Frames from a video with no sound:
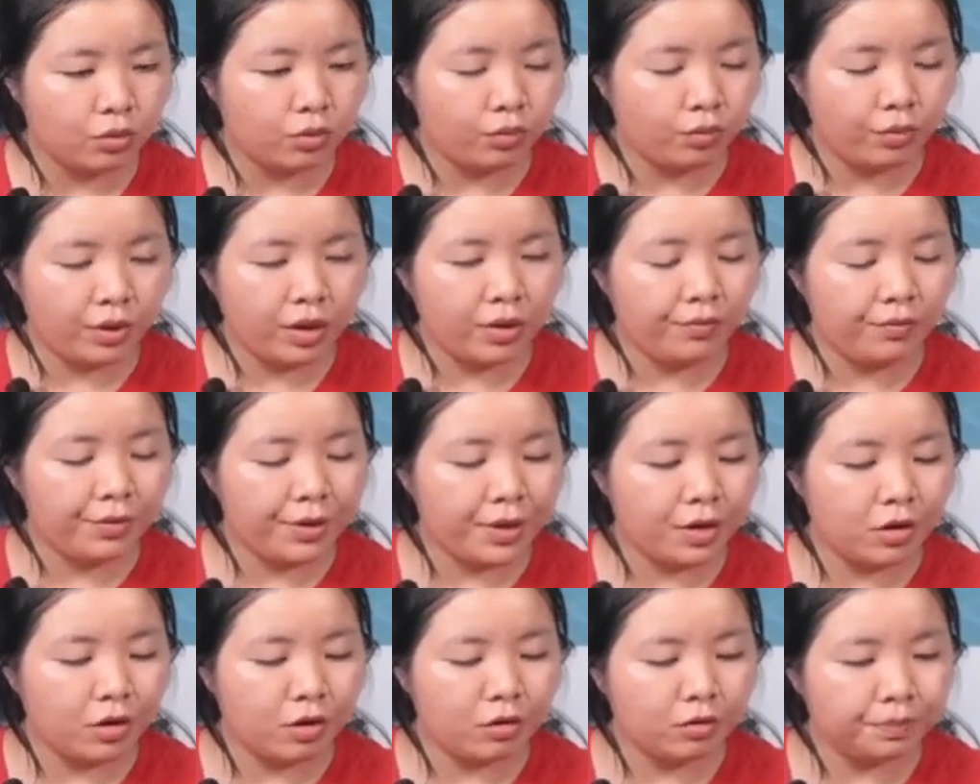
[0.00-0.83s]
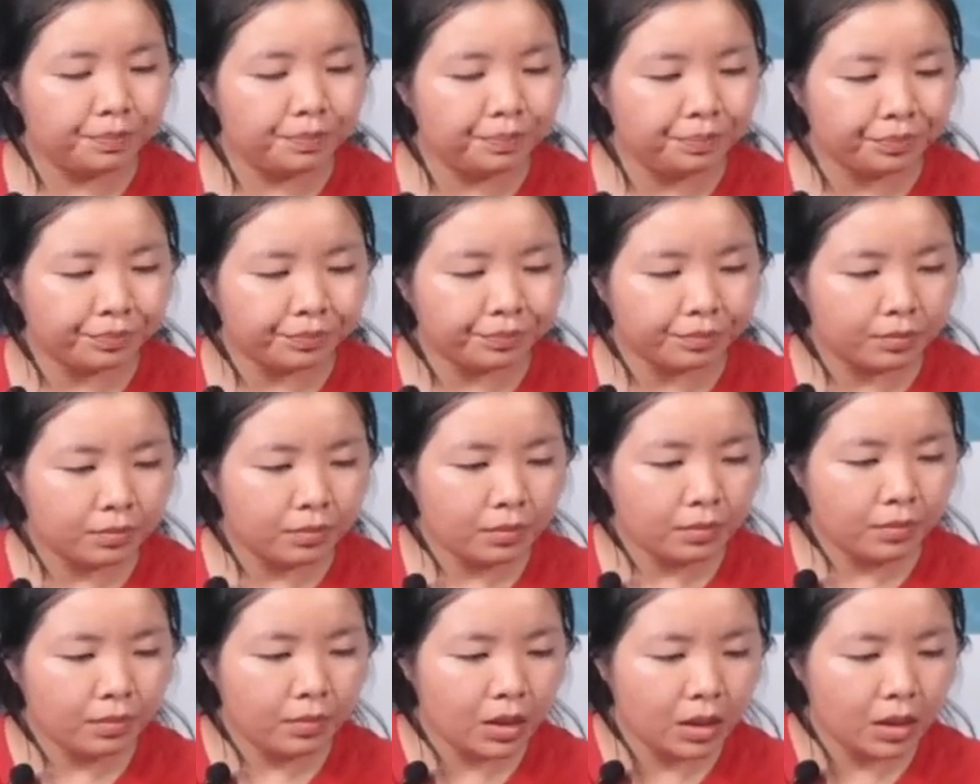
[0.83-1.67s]
We will
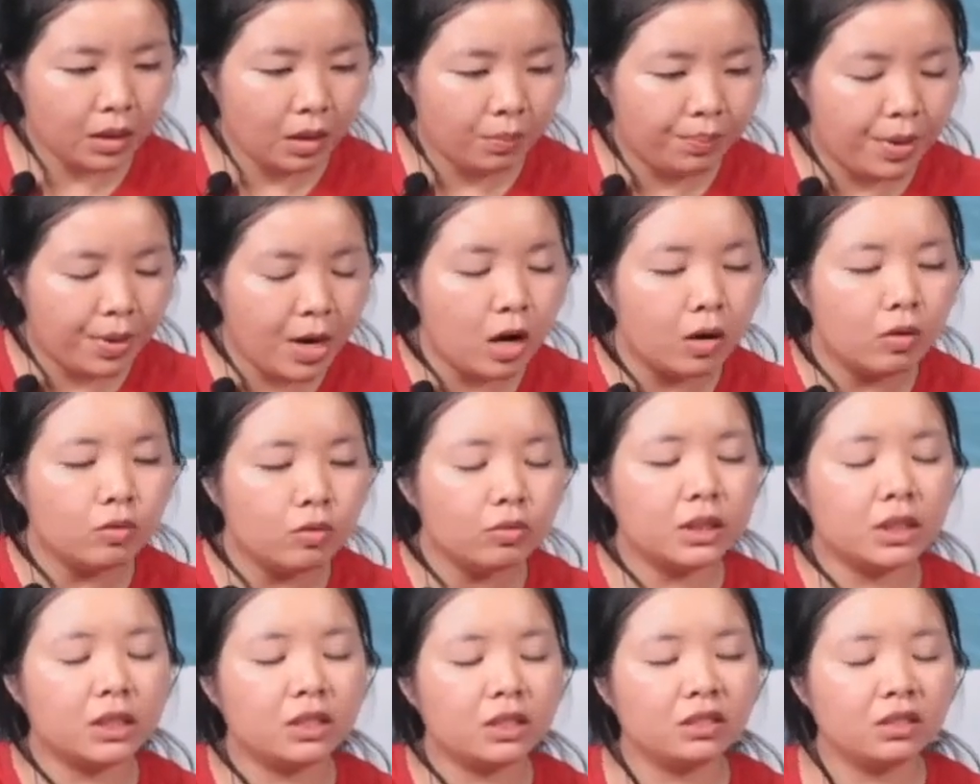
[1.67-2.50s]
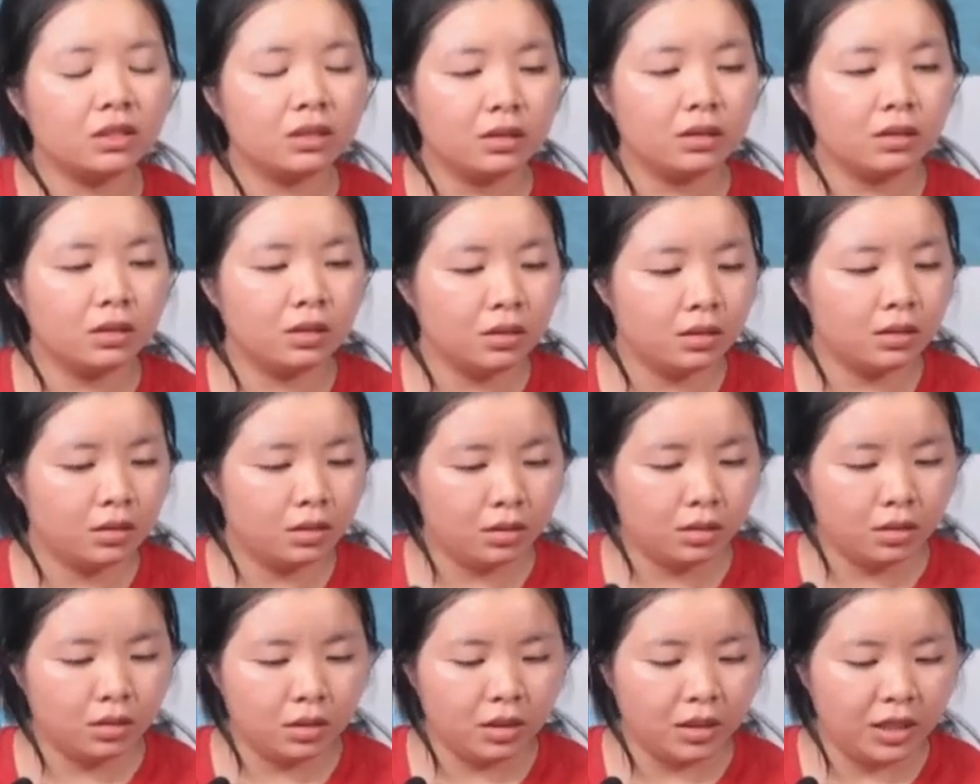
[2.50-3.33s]
post
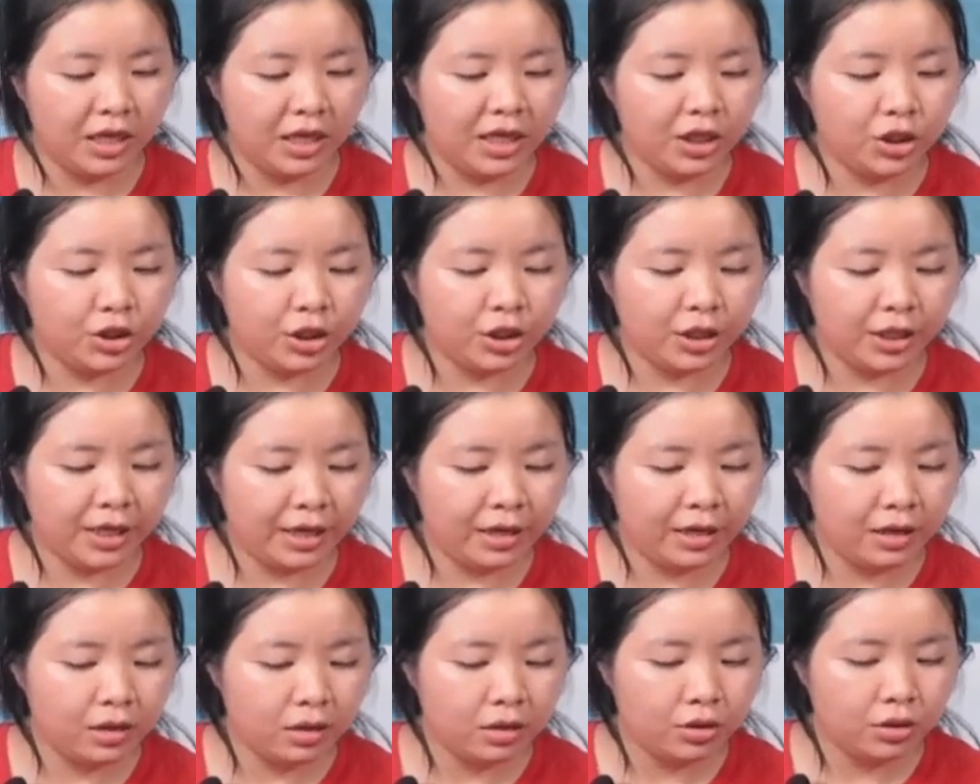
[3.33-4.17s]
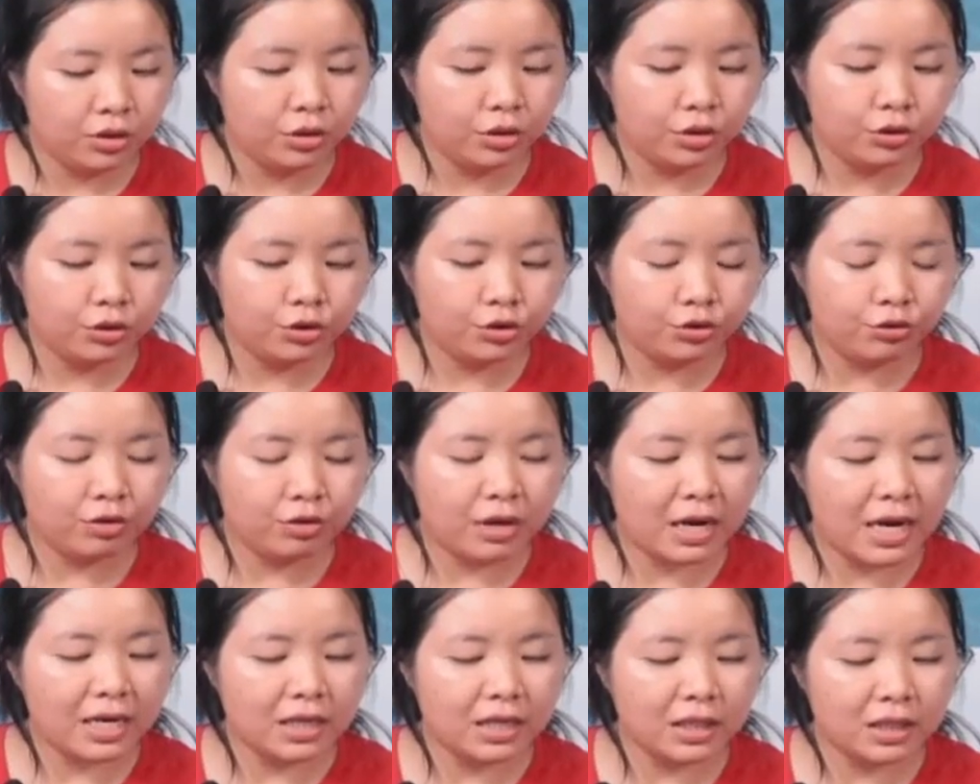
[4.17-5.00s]
each day to show you
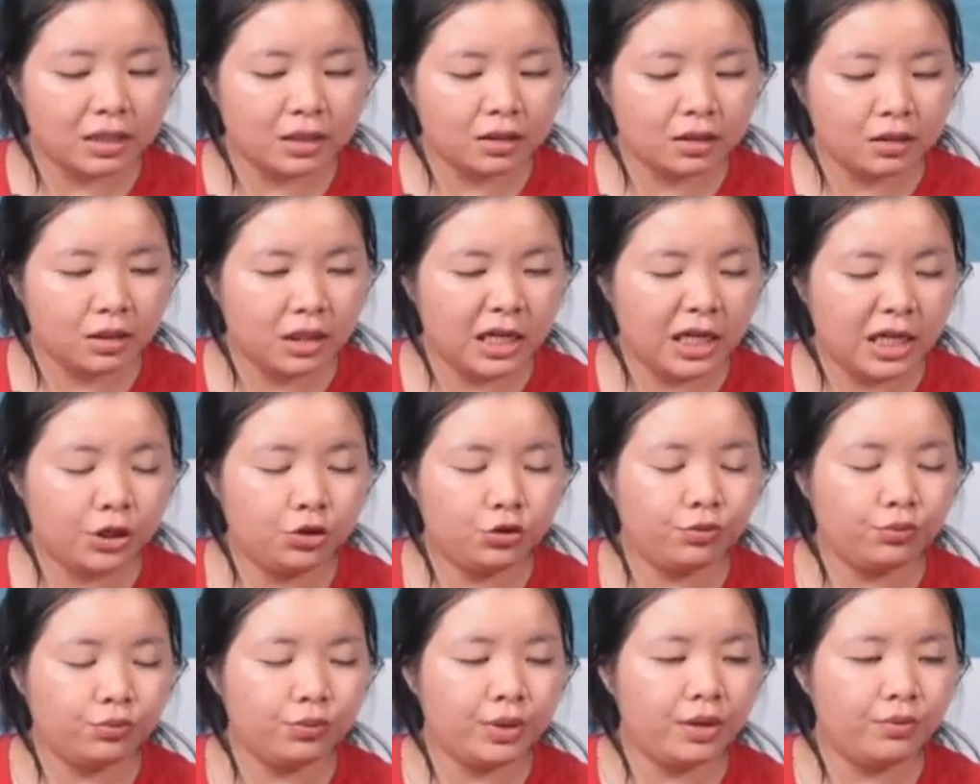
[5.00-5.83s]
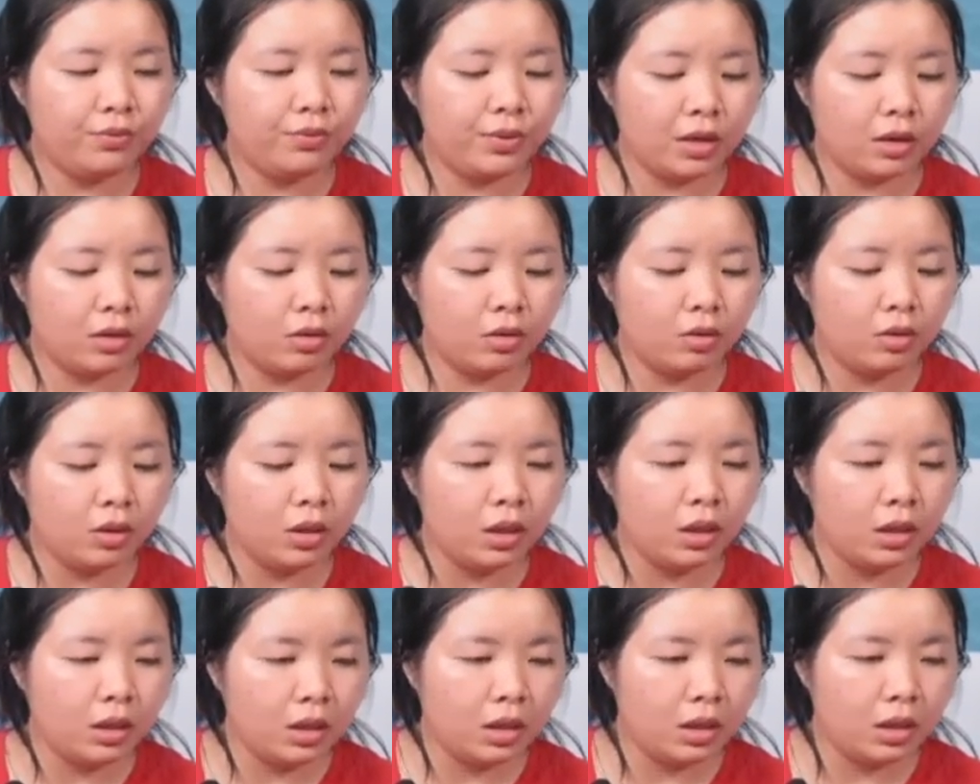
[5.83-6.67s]
guys each we will
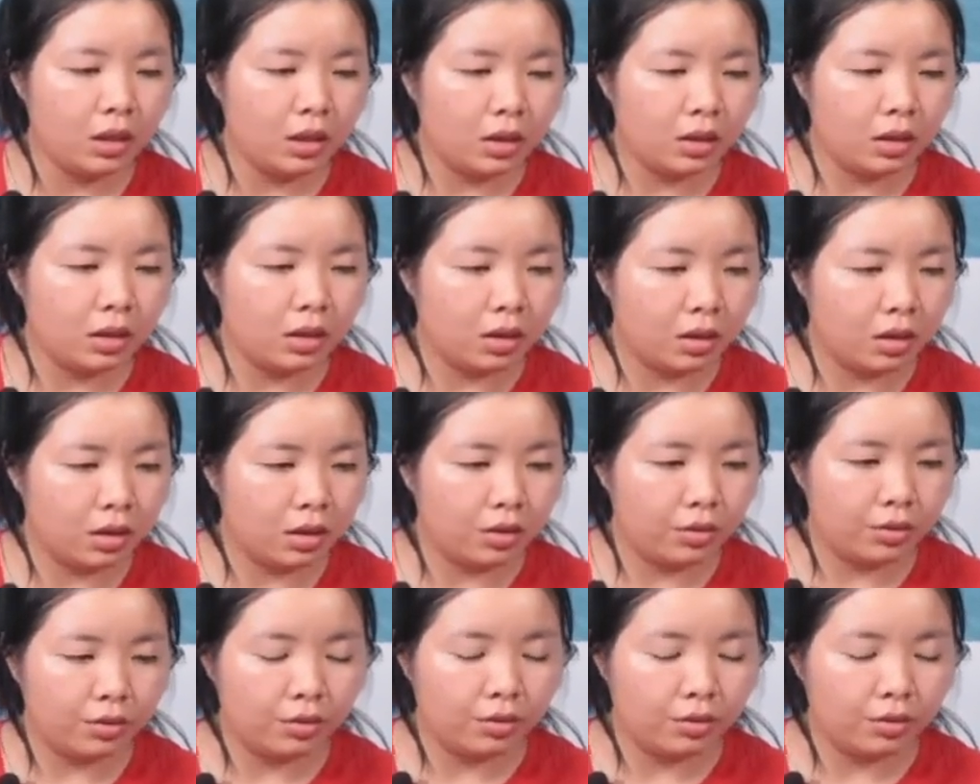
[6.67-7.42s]
uh,